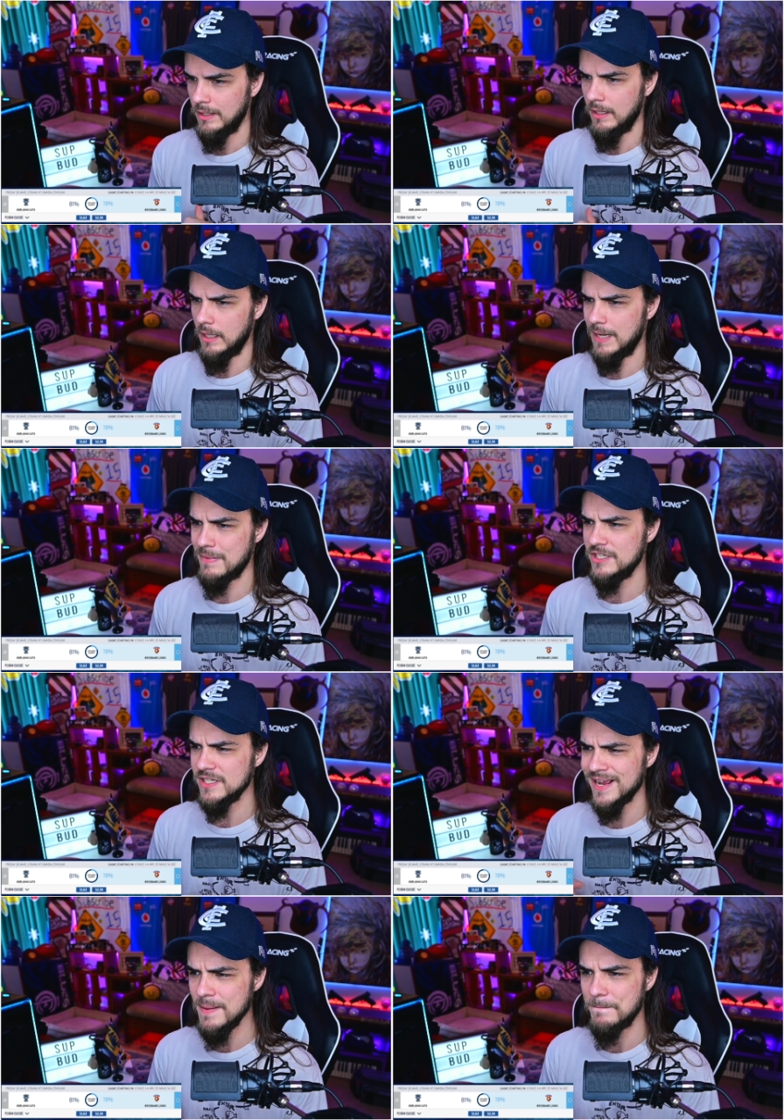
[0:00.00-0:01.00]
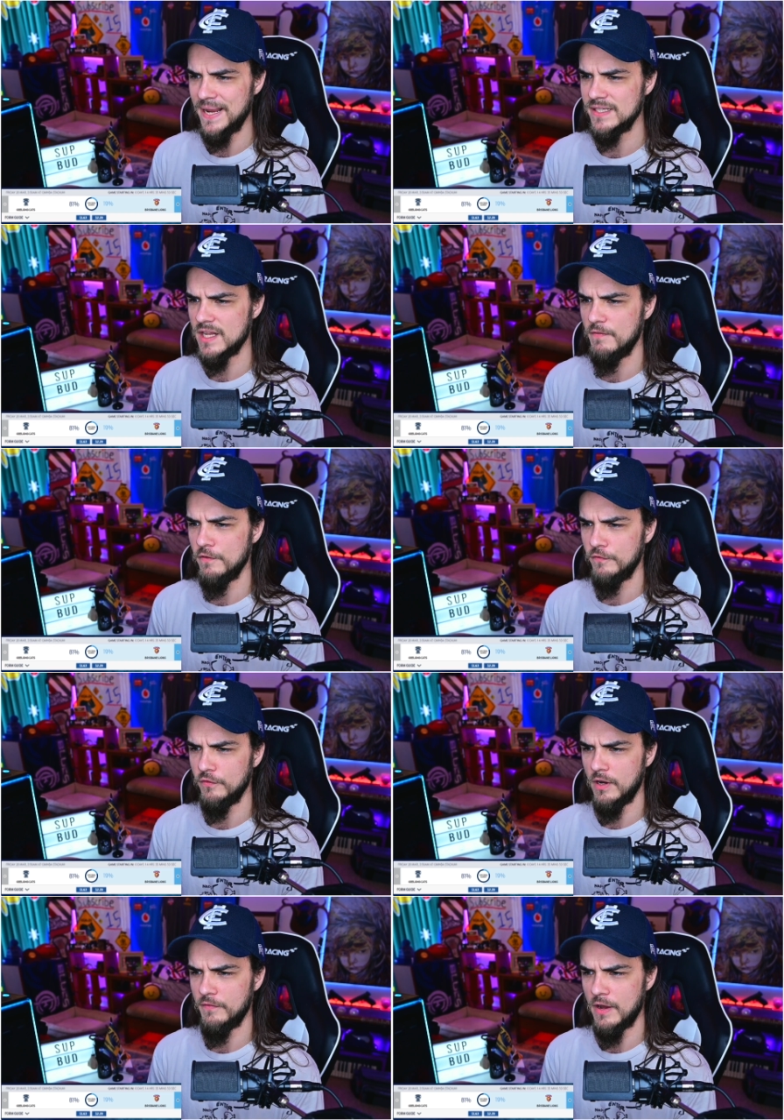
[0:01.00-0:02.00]
Um, but just kind of based off
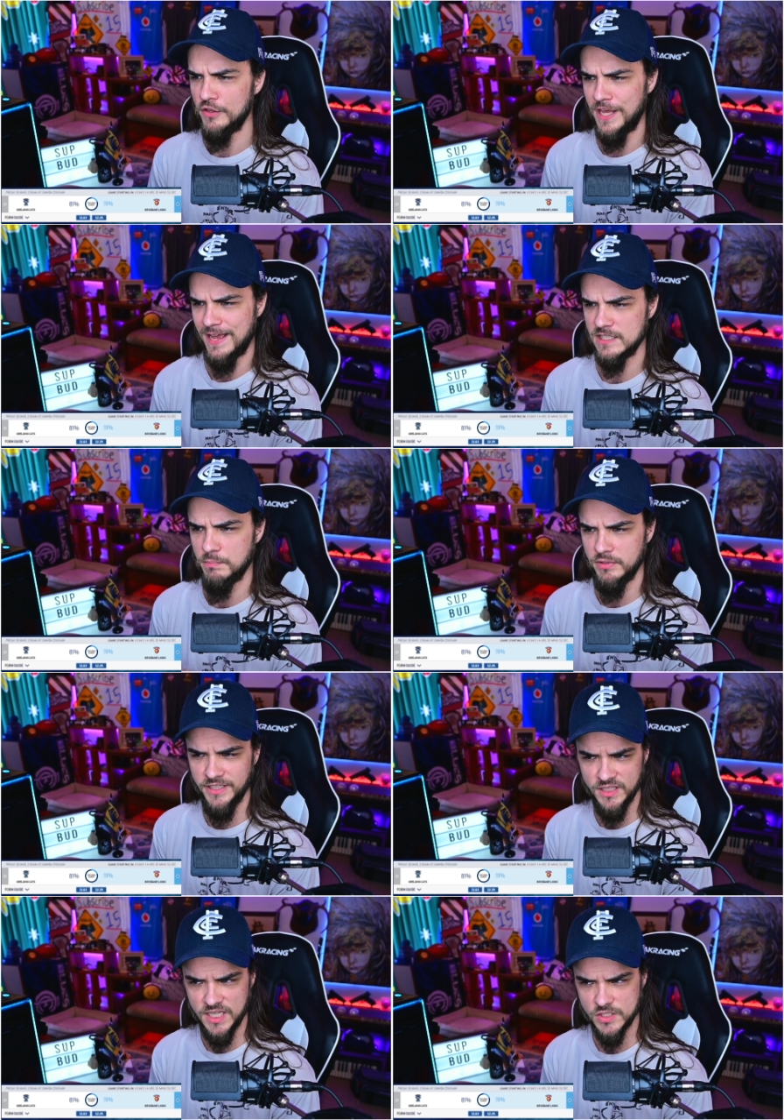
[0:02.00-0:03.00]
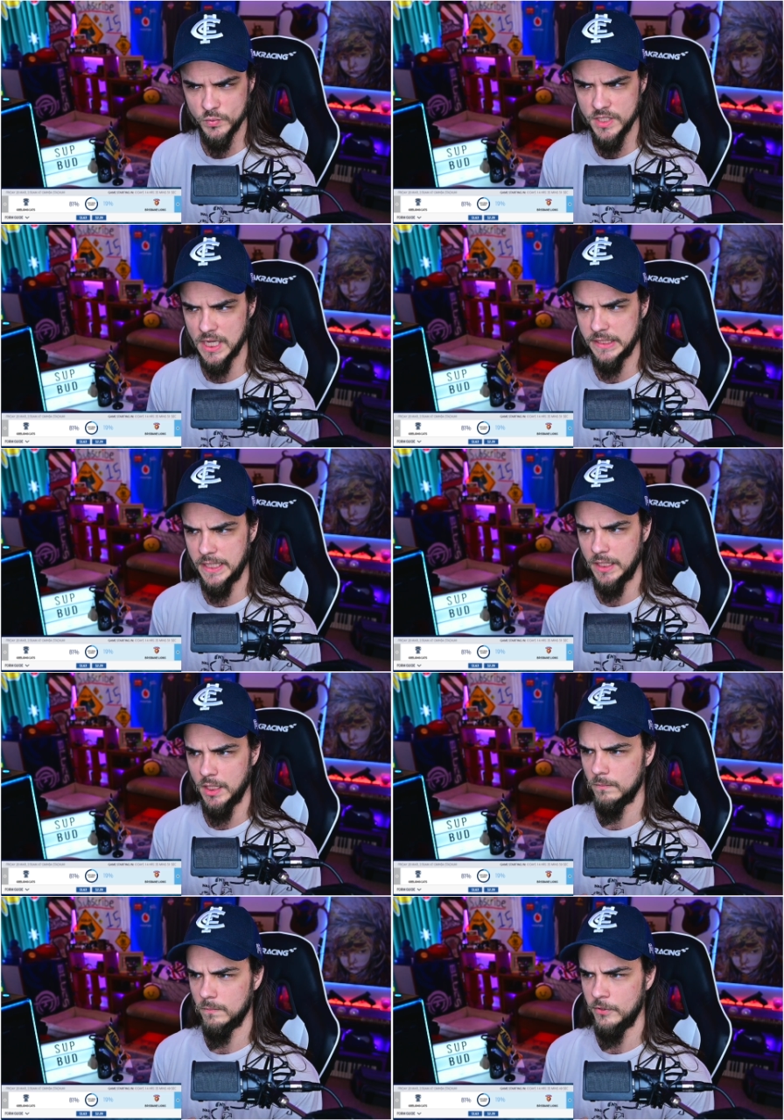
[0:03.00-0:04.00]
of, of how the Cats played last week, and then,
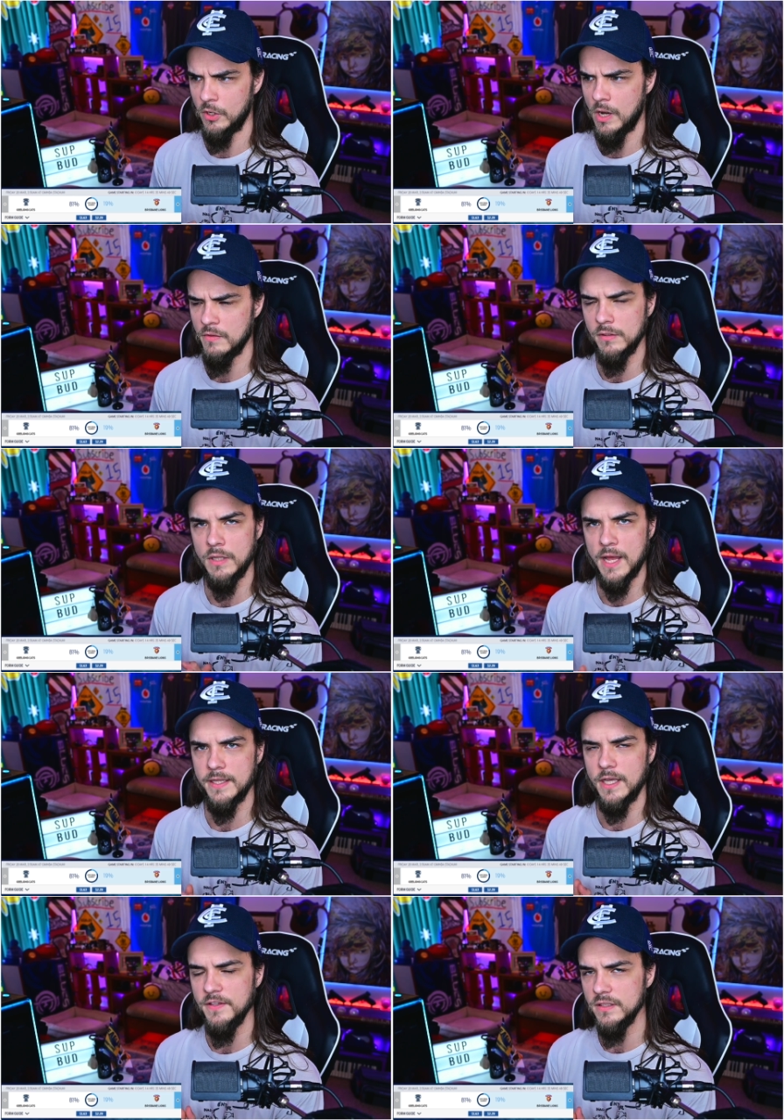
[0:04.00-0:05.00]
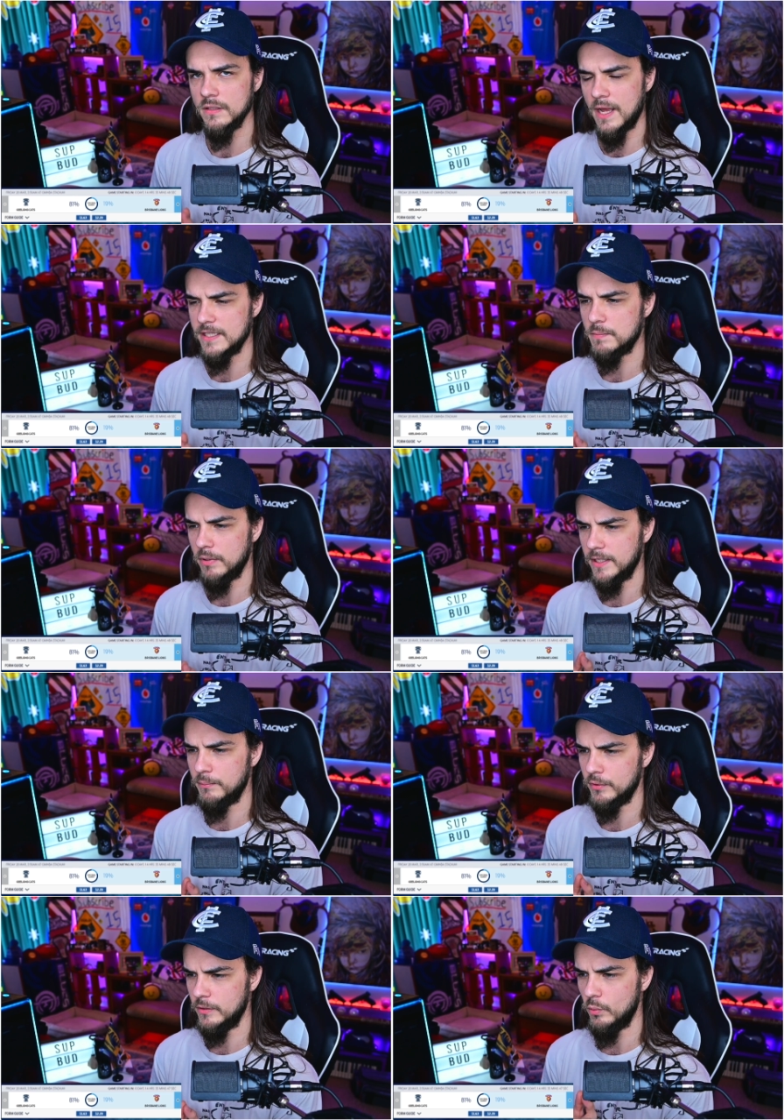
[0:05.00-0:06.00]
you know, how the Lions, I think the Lions played
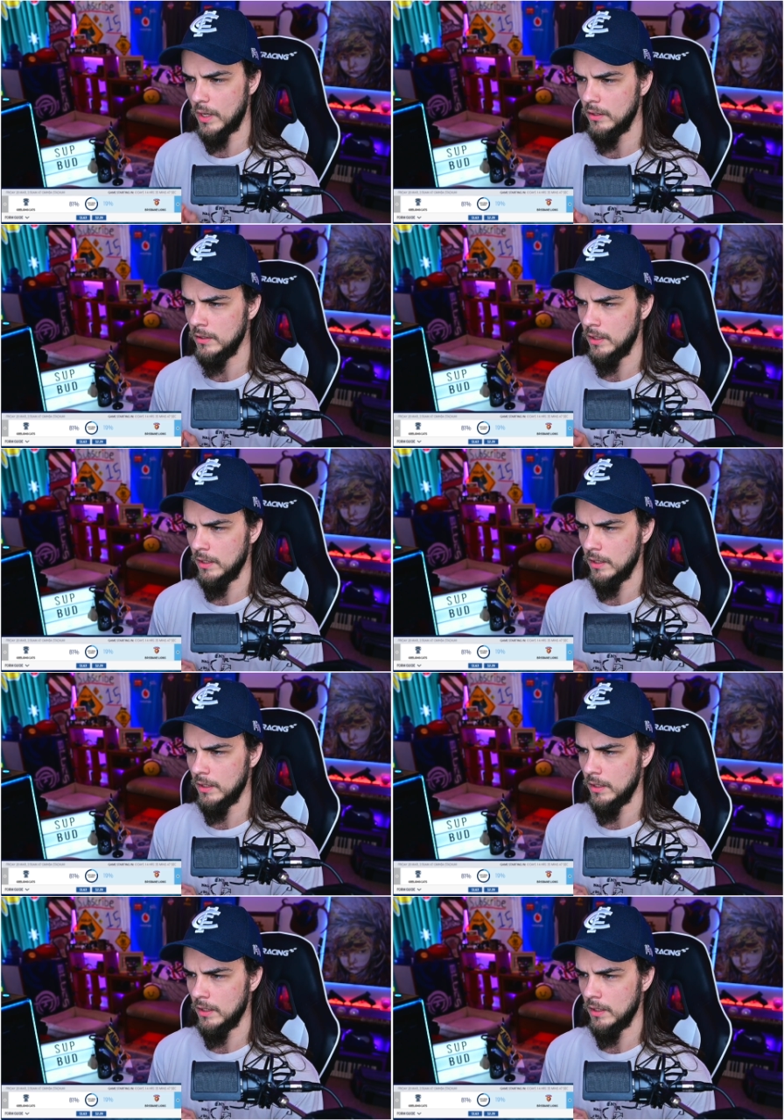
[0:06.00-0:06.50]
pretty well.